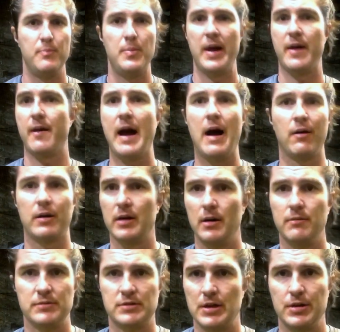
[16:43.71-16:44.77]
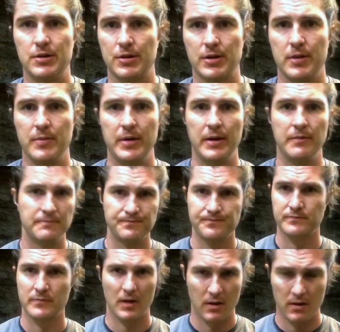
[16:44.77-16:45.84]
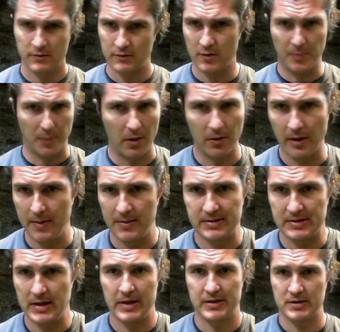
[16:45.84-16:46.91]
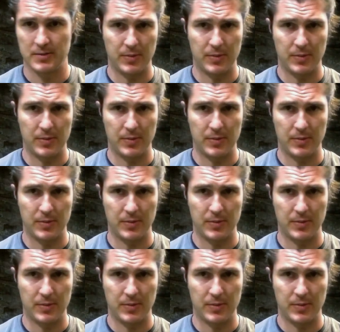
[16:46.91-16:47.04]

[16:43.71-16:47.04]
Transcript: better outcomes that you're going to be. So the program is this.